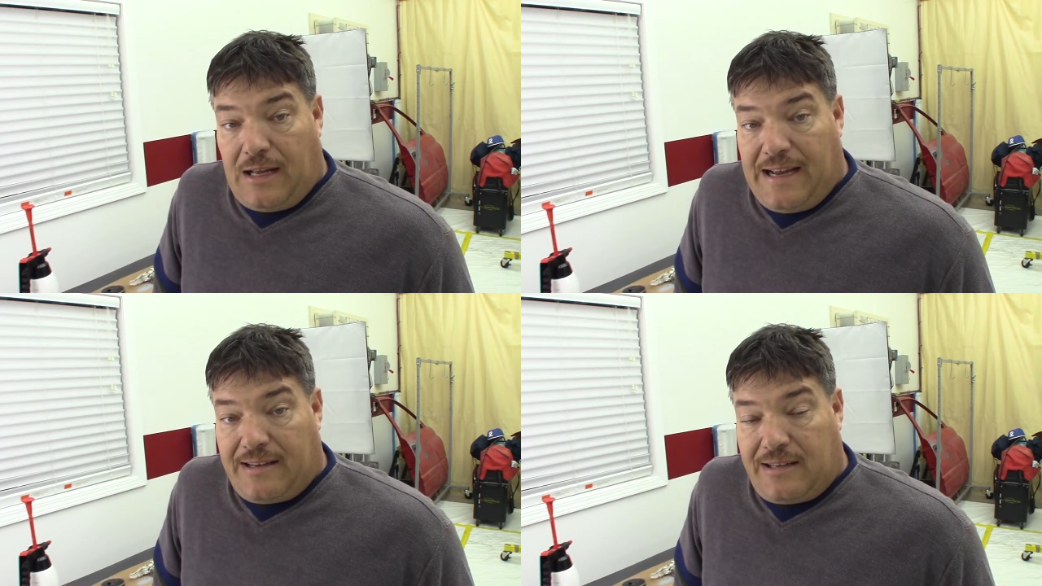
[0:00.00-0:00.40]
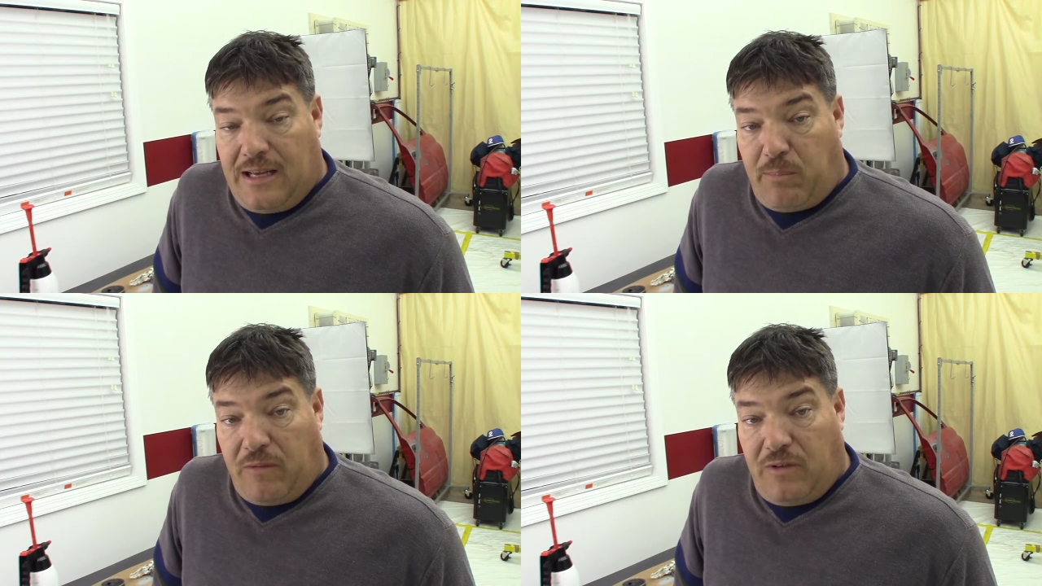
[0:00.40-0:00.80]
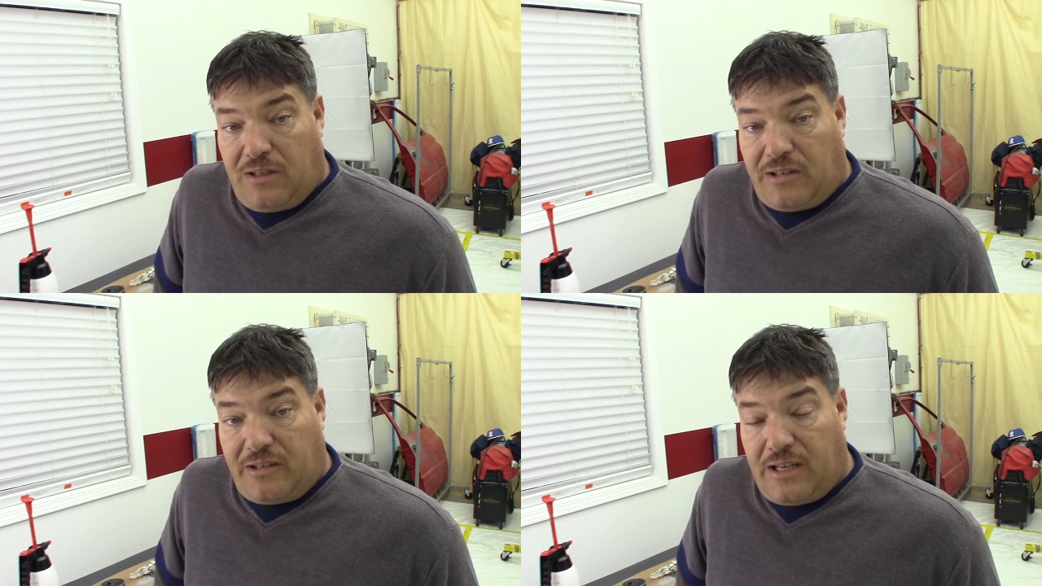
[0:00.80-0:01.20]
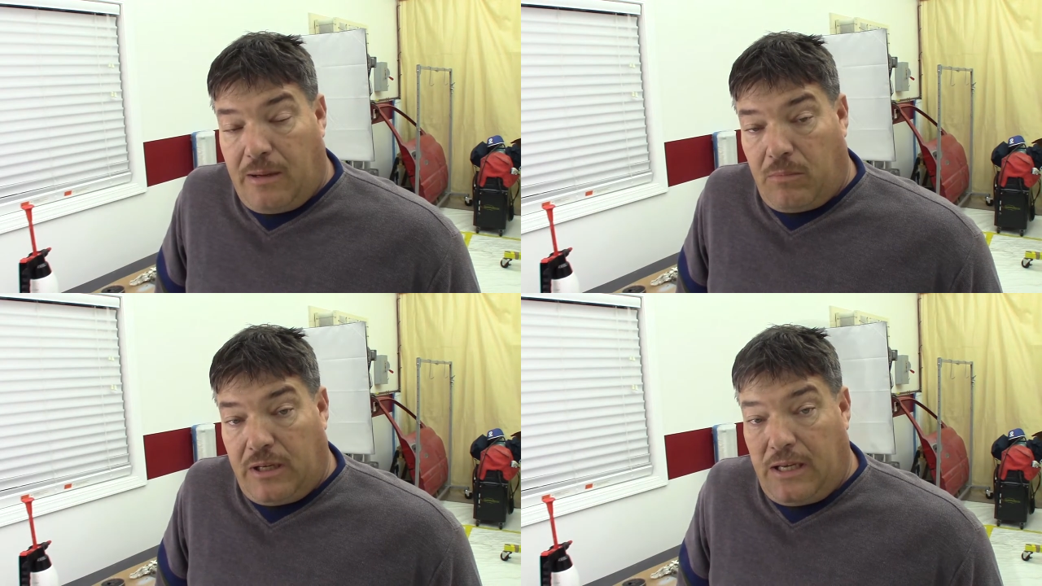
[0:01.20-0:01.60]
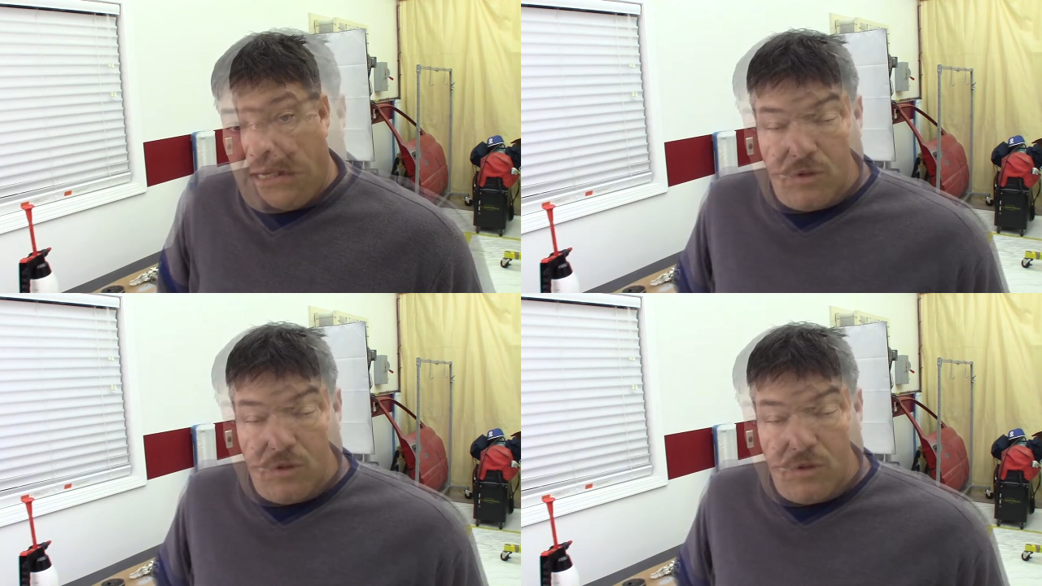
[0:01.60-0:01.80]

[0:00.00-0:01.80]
last step of disassembly.